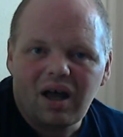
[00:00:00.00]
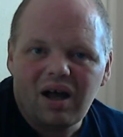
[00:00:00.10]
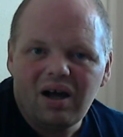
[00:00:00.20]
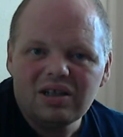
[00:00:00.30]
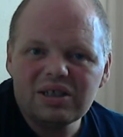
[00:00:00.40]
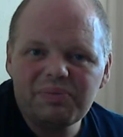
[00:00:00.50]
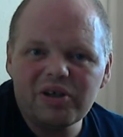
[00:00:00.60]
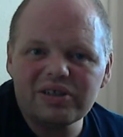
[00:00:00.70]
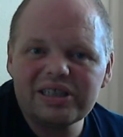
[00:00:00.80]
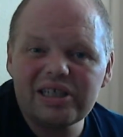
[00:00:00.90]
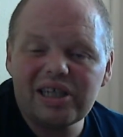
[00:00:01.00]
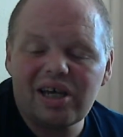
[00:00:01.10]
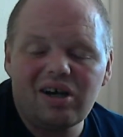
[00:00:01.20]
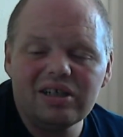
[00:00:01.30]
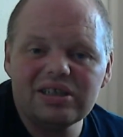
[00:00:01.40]
To be honest, with
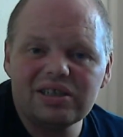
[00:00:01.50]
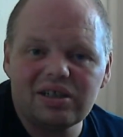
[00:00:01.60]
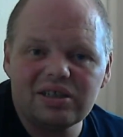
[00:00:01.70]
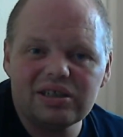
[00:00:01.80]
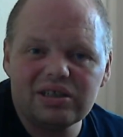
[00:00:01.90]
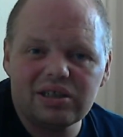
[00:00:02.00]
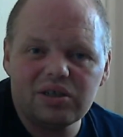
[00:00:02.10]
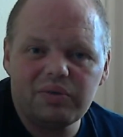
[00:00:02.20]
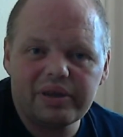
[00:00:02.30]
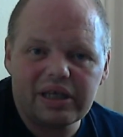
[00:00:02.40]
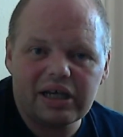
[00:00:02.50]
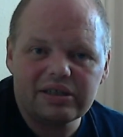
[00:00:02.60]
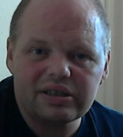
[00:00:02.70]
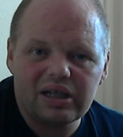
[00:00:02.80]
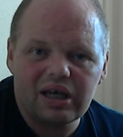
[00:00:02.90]
hindsight to do with
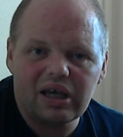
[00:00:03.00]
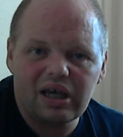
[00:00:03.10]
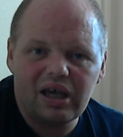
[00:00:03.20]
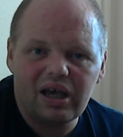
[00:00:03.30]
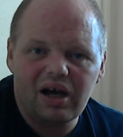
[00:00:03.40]
yesterday,